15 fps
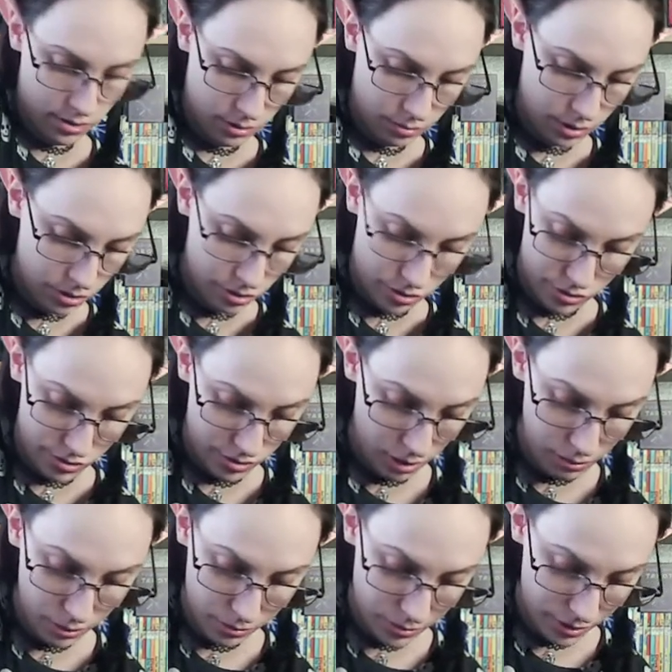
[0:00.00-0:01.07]
Let me just
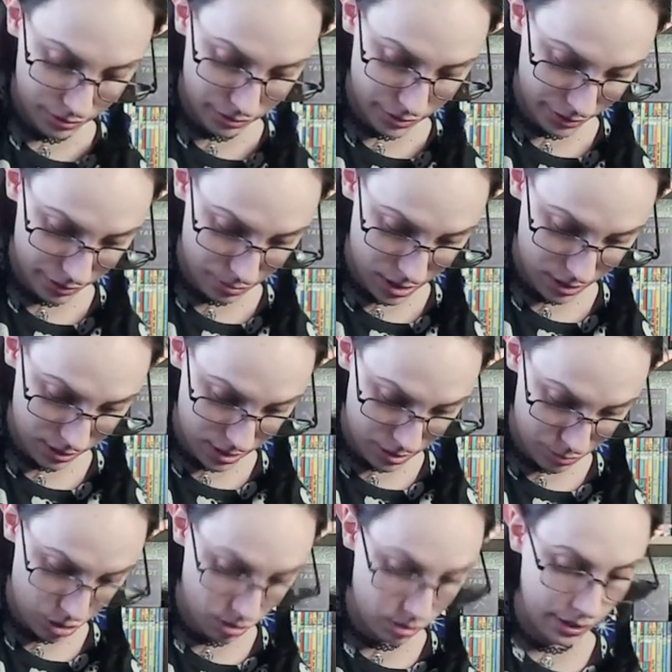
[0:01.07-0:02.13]
double motherfucking make damn
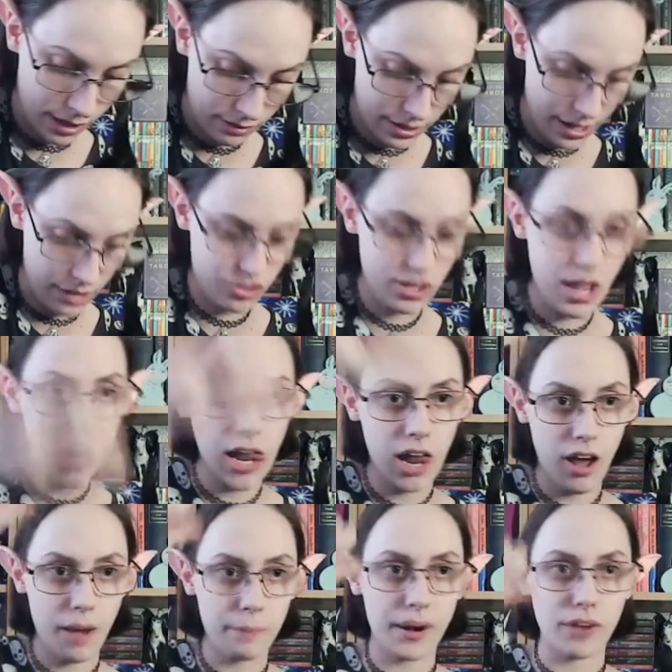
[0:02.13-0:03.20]
sure. Okay, yes.
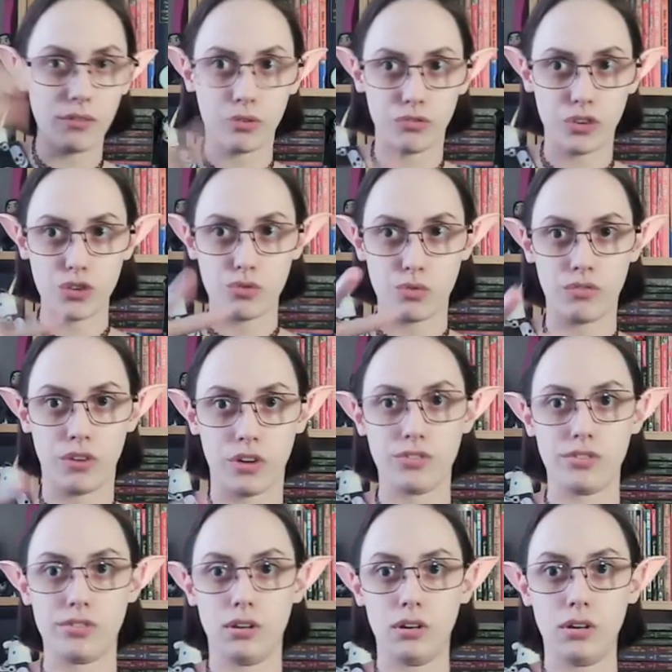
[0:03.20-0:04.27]
Upright, reverse,
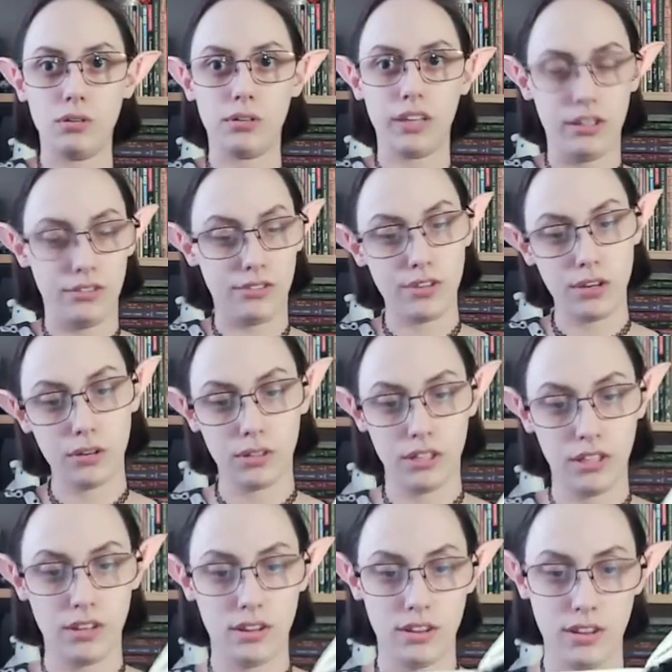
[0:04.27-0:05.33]
reverse. Okay, okay.